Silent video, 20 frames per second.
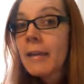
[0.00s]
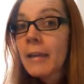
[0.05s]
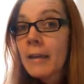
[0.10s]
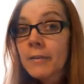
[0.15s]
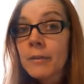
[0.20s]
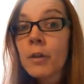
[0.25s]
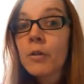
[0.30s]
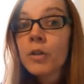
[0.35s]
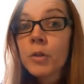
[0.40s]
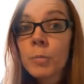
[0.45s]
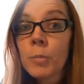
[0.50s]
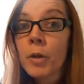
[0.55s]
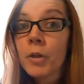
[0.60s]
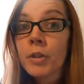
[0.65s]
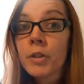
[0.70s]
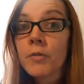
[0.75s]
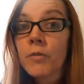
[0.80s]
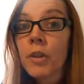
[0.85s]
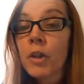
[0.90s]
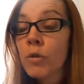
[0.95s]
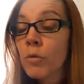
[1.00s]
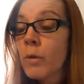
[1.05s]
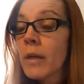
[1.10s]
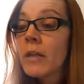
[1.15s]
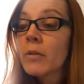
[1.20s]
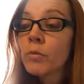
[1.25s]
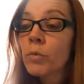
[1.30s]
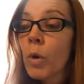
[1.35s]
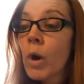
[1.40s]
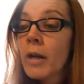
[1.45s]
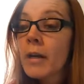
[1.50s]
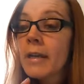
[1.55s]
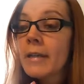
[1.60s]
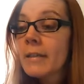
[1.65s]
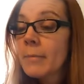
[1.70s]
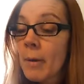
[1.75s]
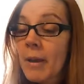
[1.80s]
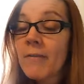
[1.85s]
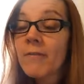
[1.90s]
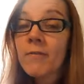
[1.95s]
and get those books. The grade one
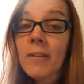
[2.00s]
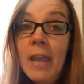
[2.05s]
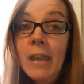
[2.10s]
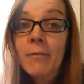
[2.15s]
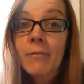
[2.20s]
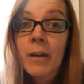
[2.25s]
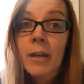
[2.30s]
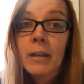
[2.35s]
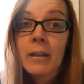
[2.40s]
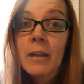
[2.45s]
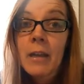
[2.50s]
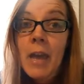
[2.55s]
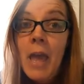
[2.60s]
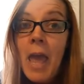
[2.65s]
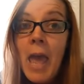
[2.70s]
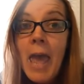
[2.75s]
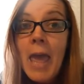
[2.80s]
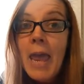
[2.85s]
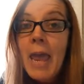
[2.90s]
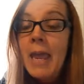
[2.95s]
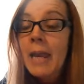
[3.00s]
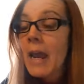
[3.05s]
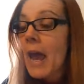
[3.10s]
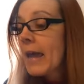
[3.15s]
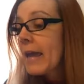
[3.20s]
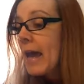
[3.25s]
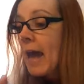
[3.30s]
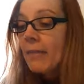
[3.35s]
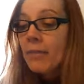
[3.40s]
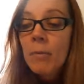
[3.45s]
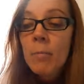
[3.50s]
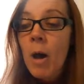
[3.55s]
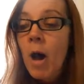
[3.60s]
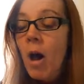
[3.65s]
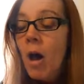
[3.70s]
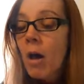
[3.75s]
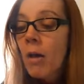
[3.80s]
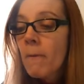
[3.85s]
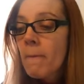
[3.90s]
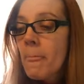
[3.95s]
is my favorite, and I got them
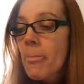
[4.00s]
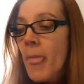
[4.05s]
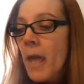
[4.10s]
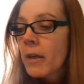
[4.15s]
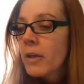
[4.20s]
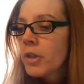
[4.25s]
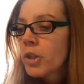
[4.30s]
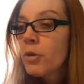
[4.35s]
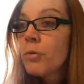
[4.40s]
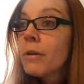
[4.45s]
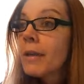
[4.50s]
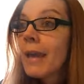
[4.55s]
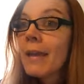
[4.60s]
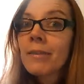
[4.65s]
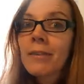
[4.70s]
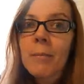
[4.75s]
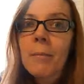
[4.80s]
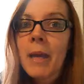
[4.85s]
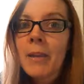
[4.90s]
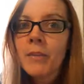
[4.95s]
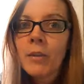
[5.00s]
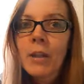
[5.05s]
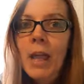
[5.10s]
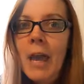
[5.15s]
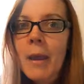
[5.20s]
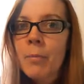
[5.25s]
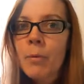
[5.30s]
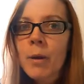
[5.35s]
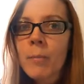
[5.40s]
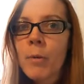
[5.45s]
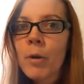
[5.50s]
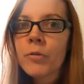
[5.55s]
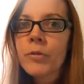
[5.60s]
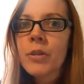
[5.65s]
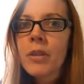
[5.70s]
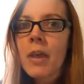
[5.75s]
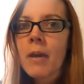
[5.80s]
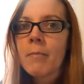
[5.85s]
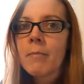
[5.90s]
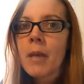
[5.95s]
all because you can get them at the library,
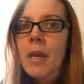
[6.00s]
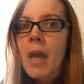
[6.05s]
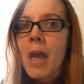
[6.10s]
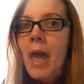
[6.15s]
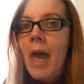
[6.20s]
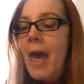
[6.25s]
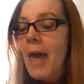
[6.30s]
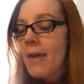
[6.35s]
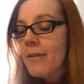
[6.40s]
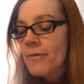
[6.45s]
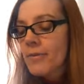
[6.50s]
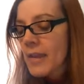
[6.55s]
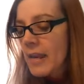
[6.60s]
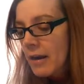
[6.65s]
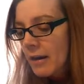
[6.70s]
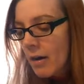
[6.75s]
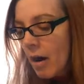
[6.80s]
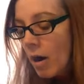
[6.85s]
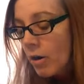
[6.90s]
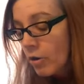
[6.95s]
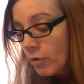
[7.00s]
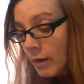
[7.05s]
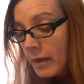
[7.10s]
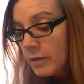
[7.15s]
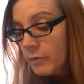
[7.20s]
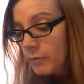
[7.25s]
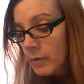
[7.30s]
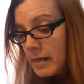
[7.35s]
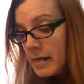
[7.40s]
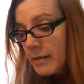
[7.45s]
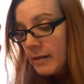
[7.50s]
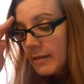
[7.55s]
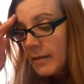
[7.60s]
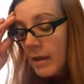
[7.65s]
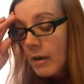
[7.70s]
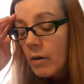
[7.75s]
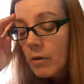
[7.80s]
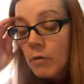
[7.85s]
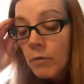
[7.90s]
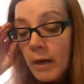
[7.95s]
most of them, and they are great reads.
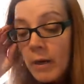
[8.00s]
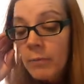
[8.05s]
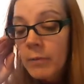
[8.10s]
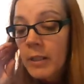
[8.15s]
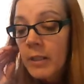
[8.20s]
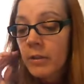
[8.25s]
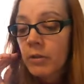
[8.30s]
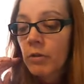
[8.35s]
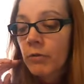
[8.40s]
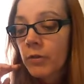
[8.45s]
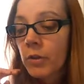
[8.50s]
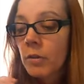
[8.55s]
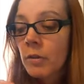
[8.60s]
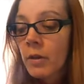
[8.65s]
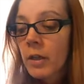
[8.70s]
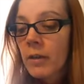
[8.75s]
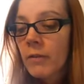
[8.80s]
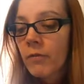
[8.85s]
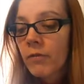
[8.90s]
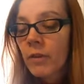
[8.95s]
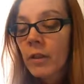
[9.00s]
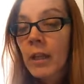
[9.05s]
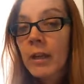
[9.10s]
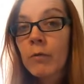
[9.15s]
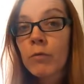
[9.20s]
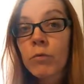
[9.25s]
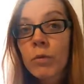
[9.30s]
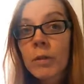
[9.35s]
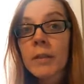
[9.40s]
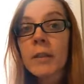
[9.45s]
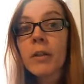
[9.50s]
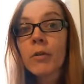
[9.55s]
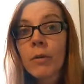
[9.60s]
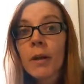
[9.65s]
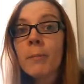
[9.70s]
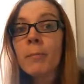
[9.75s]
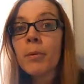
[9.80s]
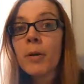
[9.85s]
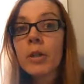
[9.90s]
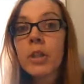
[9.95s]
They are great reads. So if you're looking for like really
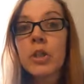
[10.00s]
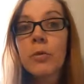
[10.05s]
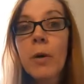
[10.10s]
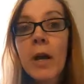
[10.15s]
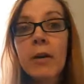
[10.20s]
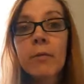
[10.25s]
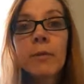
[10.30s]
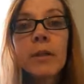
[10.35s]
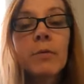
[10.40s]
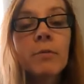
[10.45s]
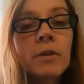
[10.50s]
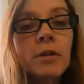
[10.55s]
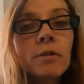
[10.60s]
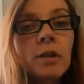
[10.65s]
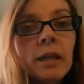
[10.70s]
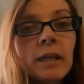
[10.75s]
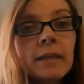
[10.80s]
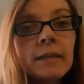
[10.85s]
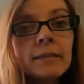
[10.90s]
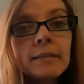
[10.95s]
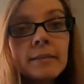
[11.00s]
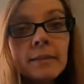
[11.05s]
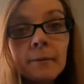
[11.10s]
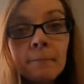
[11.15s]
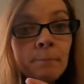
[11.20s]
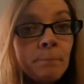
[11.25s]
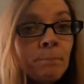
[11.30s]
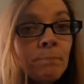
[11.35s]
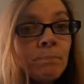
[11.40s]
great books you want to read with your kids,